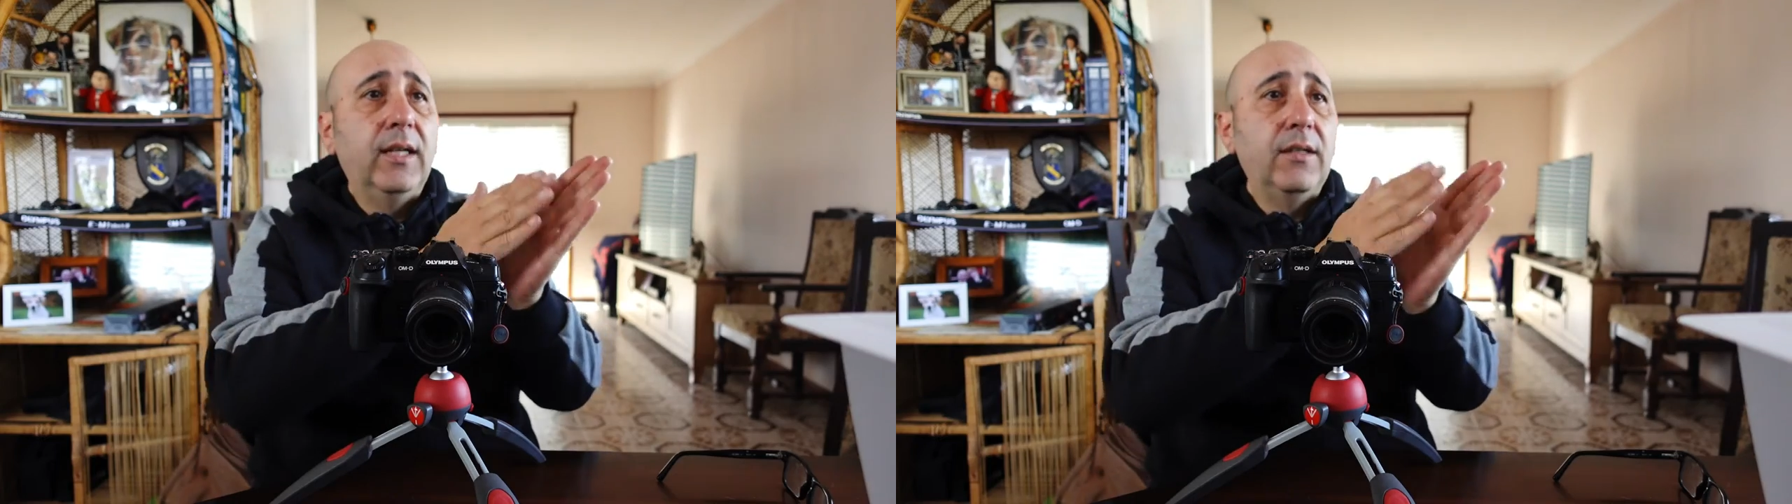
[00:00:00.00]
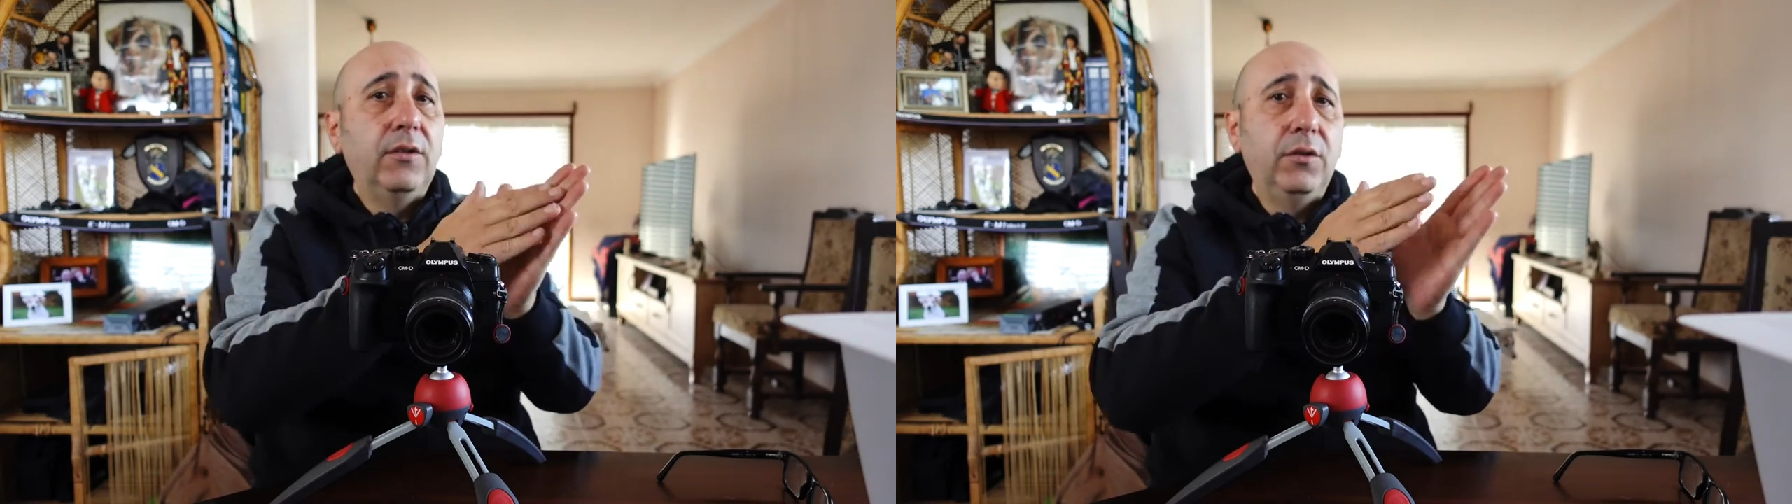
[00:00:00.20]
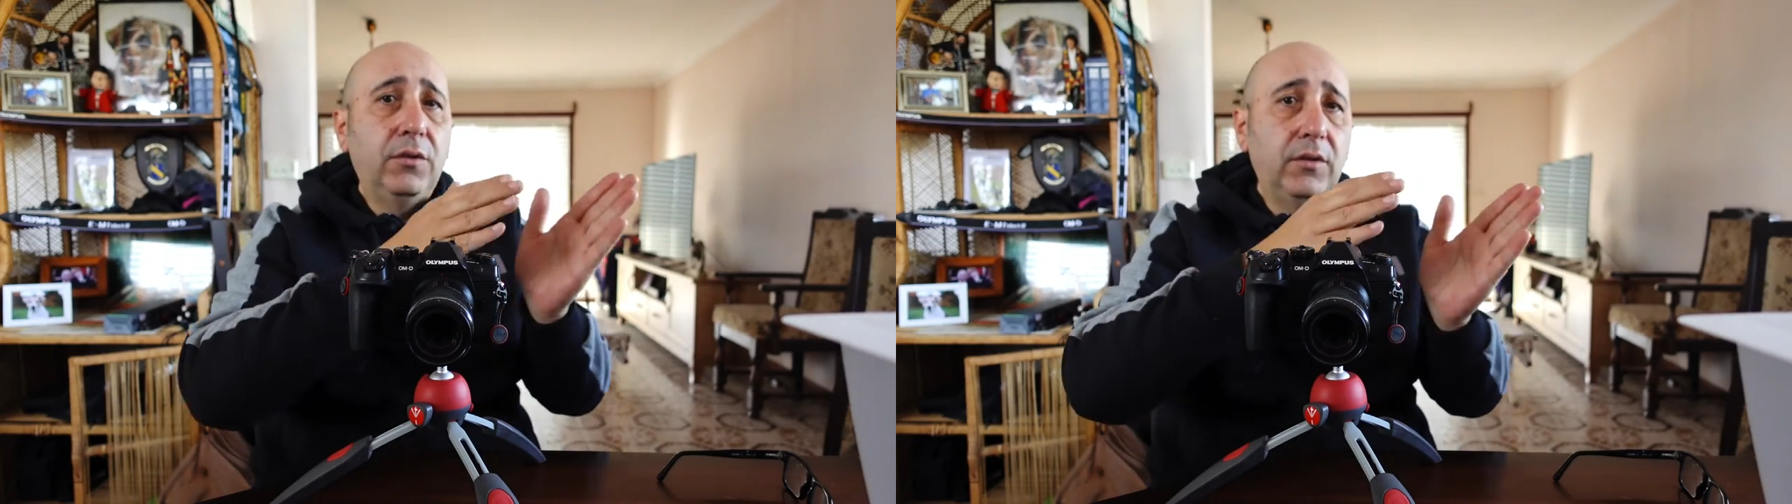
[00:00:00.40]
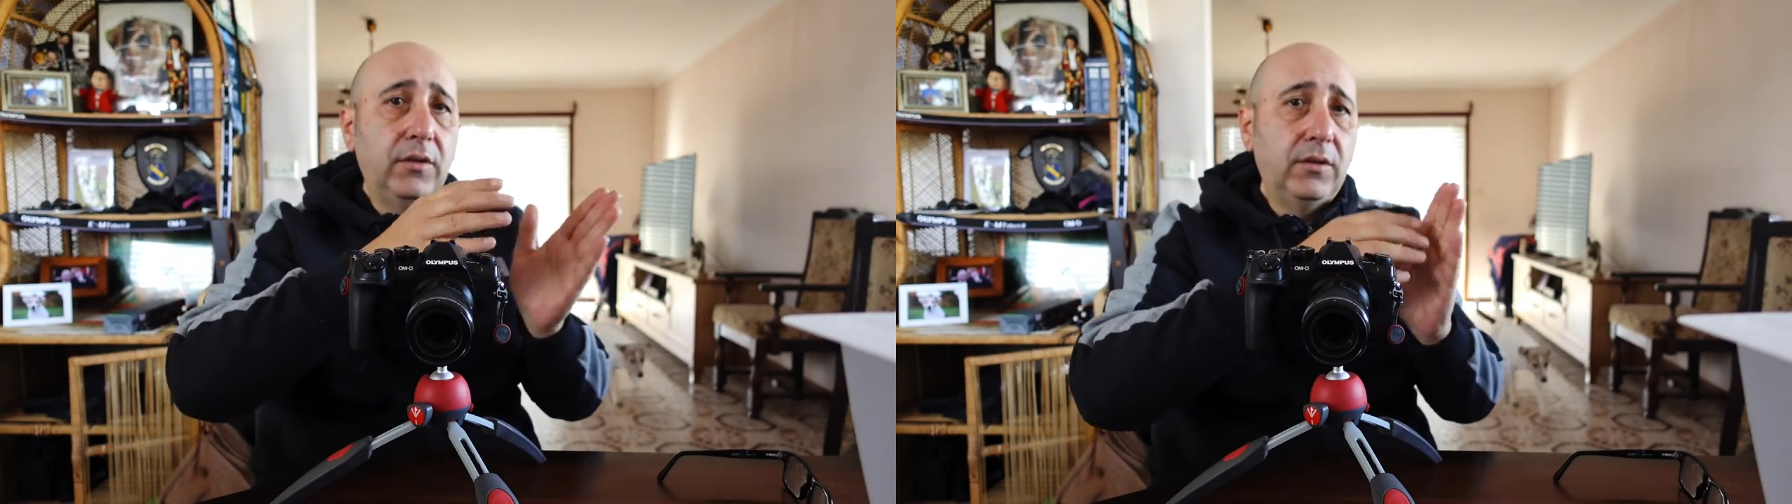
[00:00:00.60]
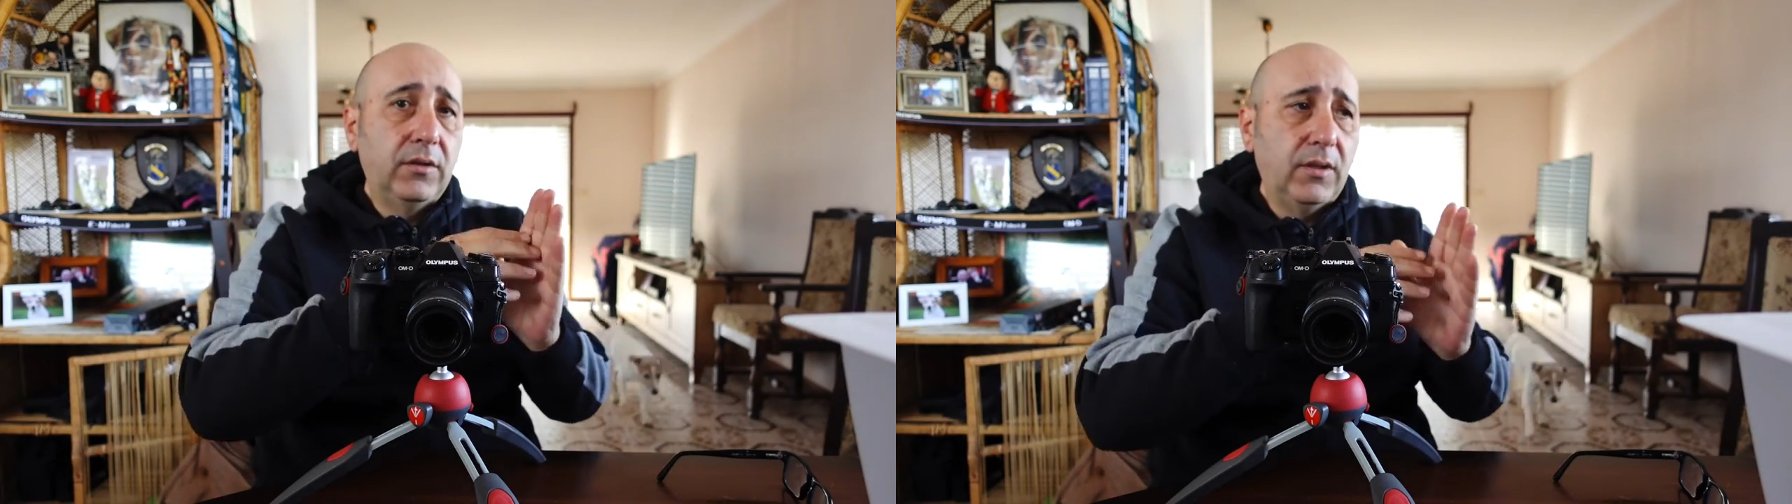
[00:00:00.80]
that's
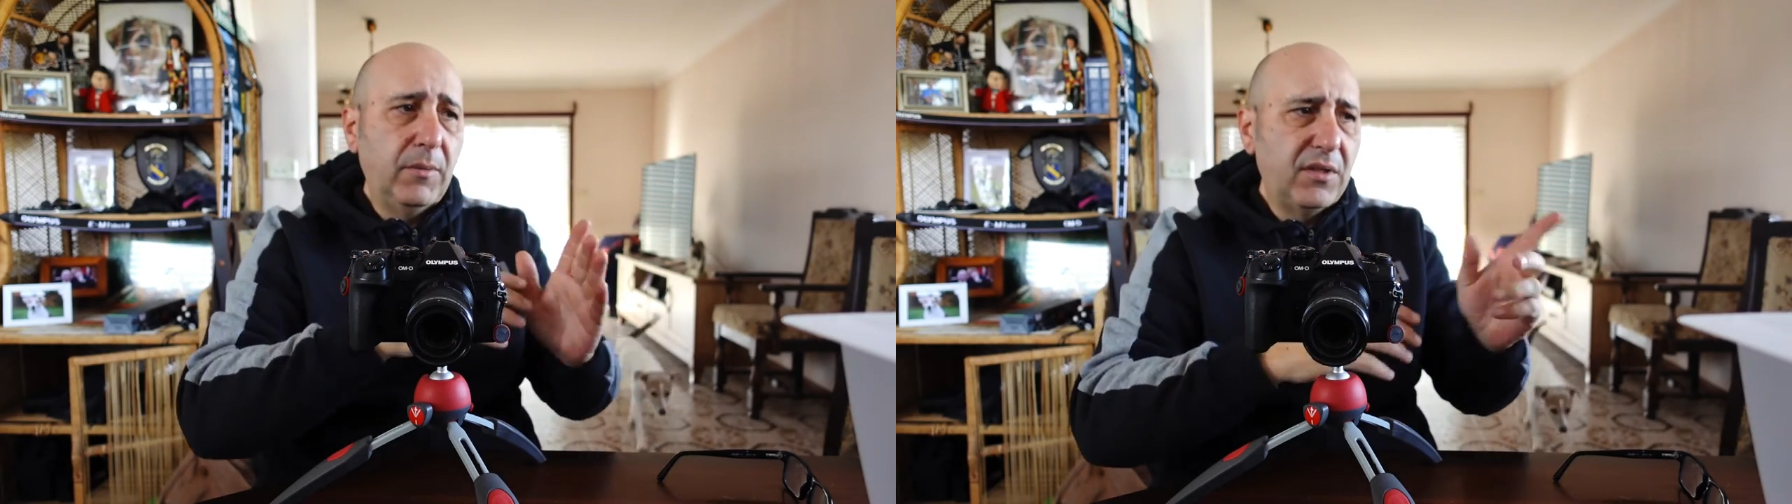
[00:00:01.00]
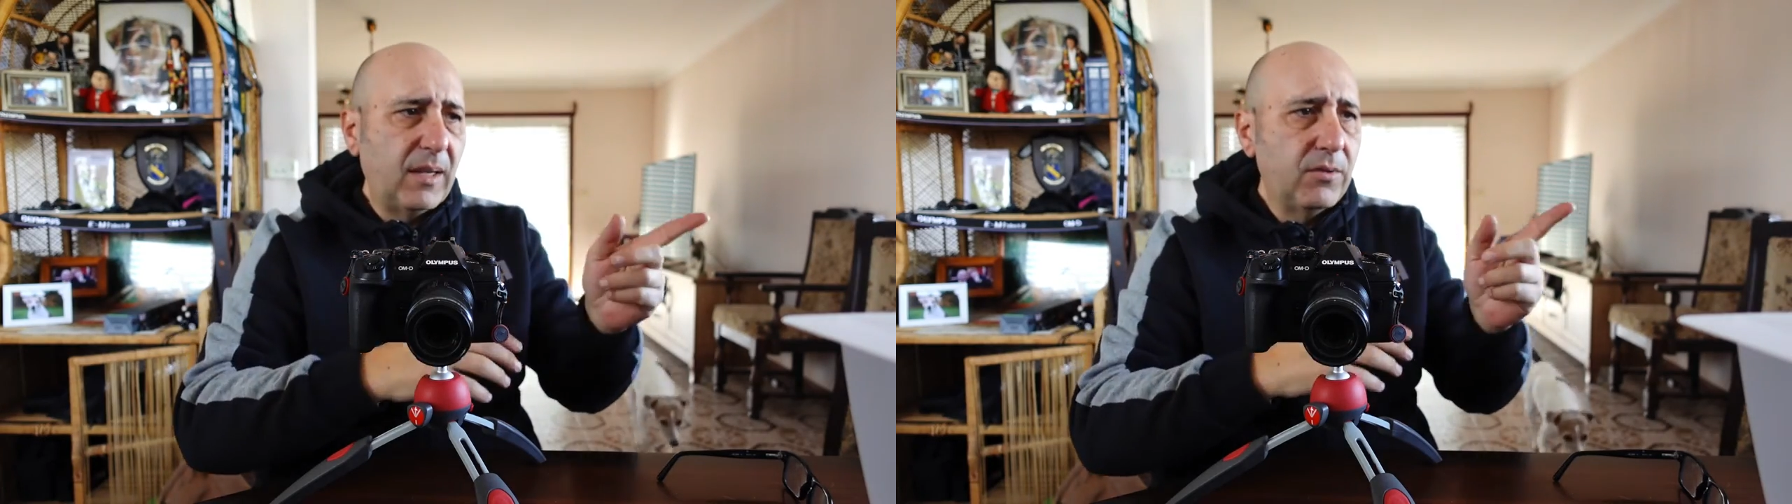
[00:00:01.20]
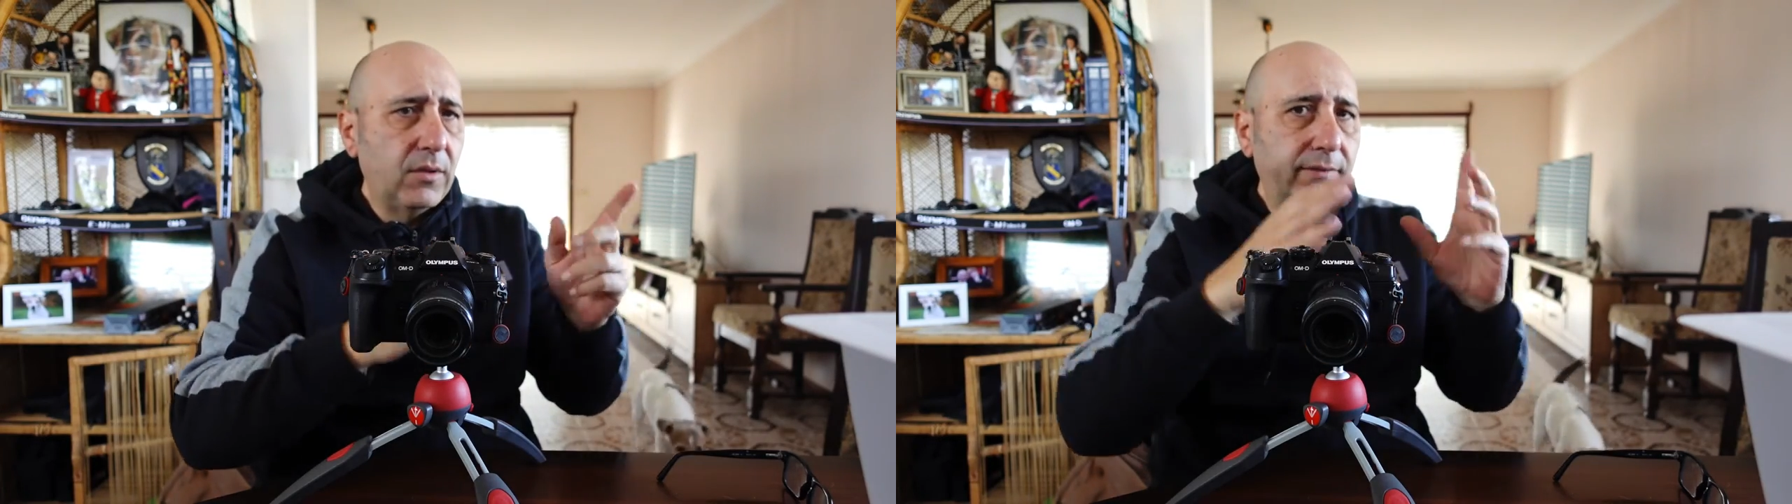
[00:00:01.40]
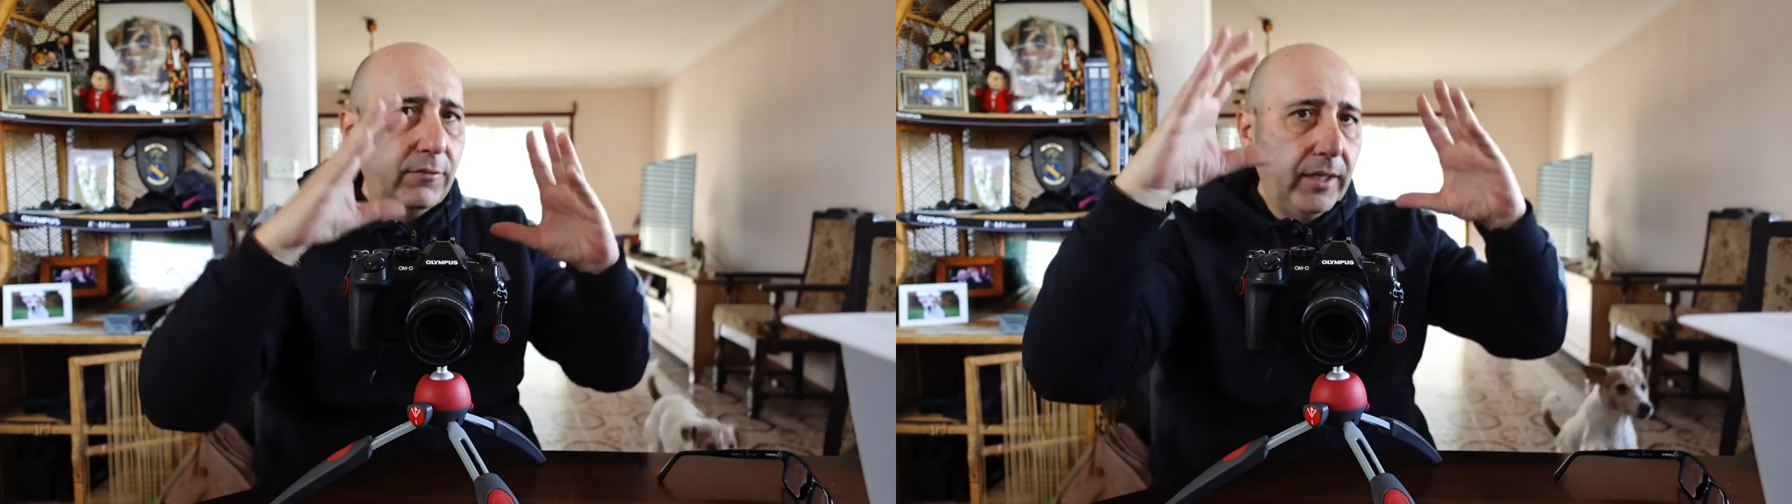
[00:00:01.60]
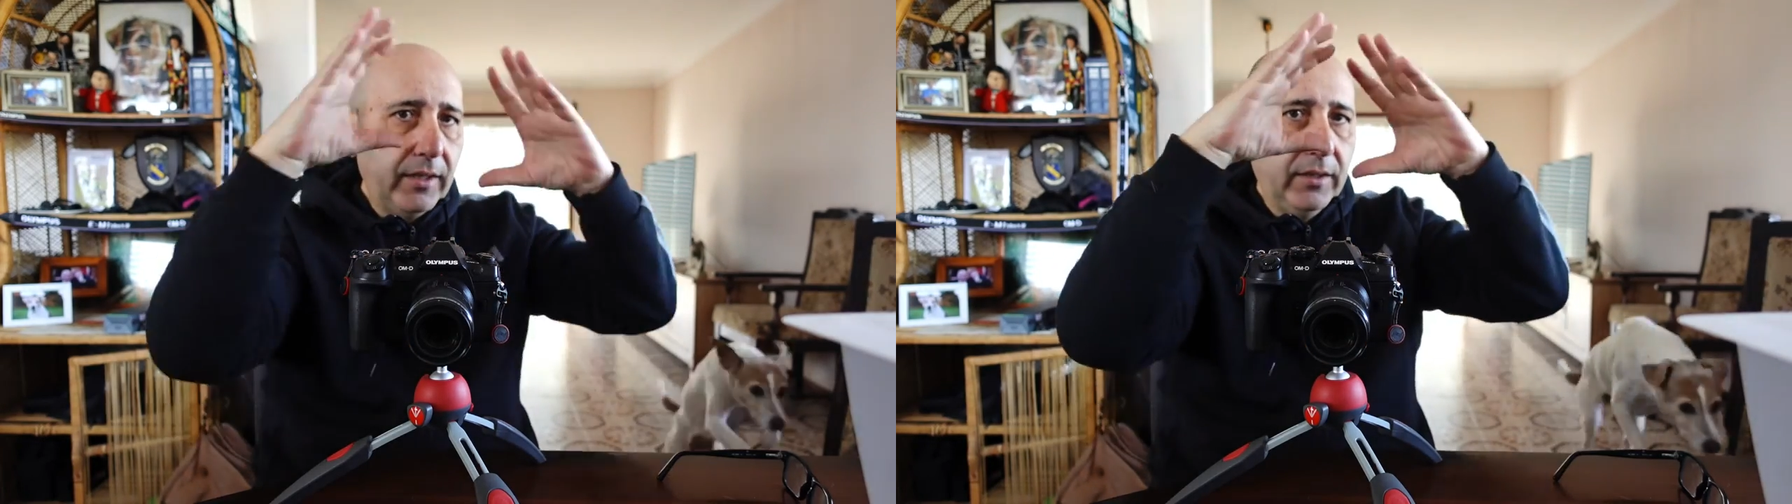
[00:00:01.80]
useless. I mean some
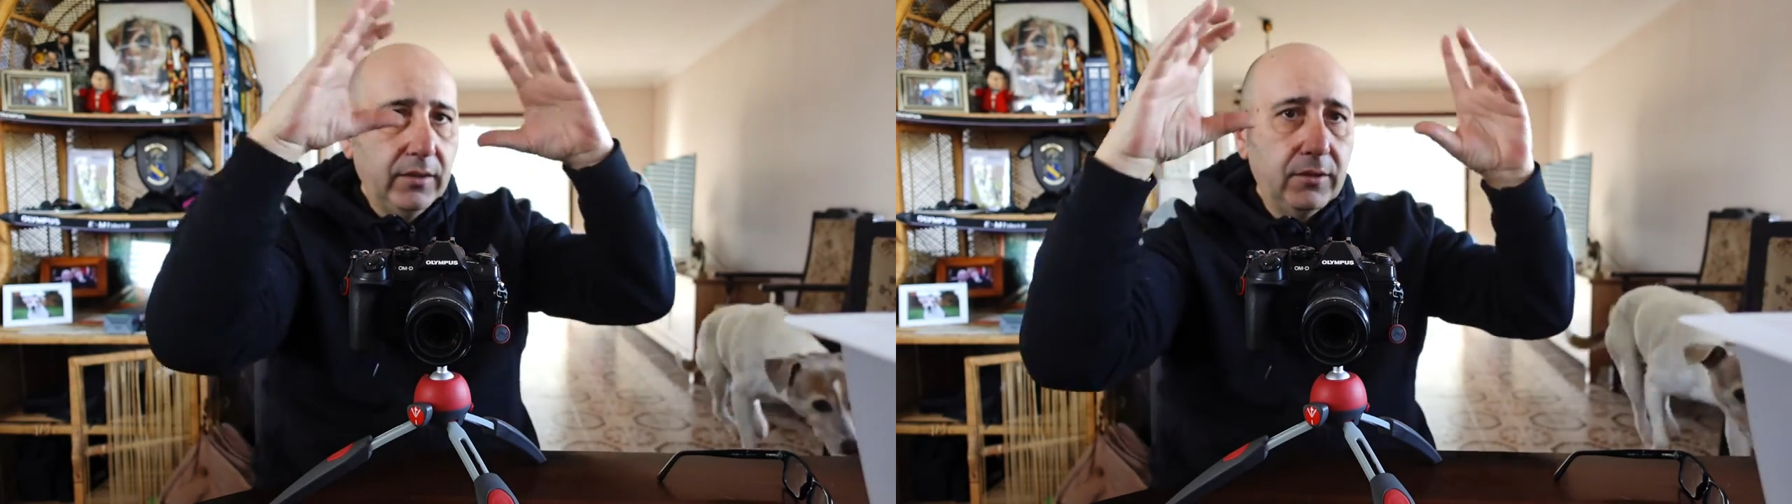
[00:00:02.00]
software can